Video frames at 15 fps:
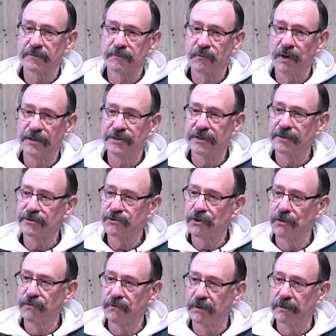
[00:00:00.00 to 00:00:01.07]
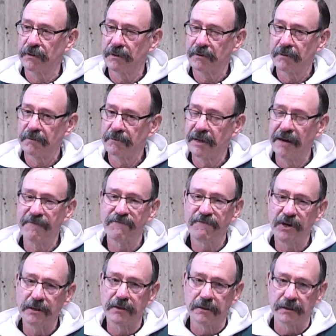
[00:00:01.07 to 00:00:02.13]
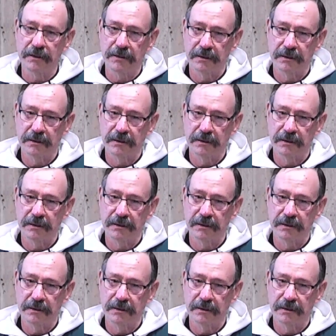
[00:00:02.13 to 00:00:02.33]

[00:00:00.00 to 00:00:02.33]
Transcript: watching The Chosen. They have fun.